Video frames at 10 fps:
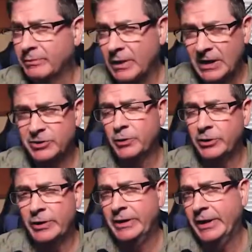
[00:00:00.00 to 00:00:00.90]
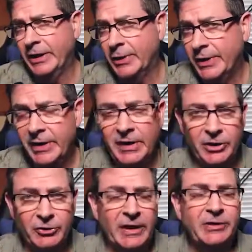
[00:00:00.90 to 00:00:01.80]
That's where you're in area and
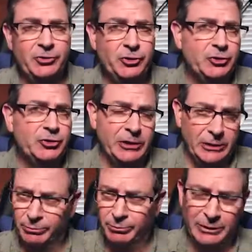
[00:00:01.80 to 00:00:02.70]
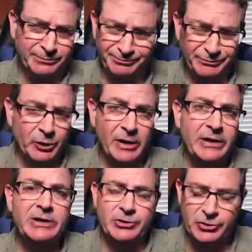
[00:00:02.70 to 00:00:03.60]
you're next to your seat, but you're not
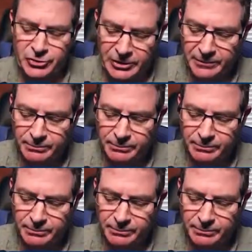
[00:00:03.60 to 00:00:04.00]
in your seat.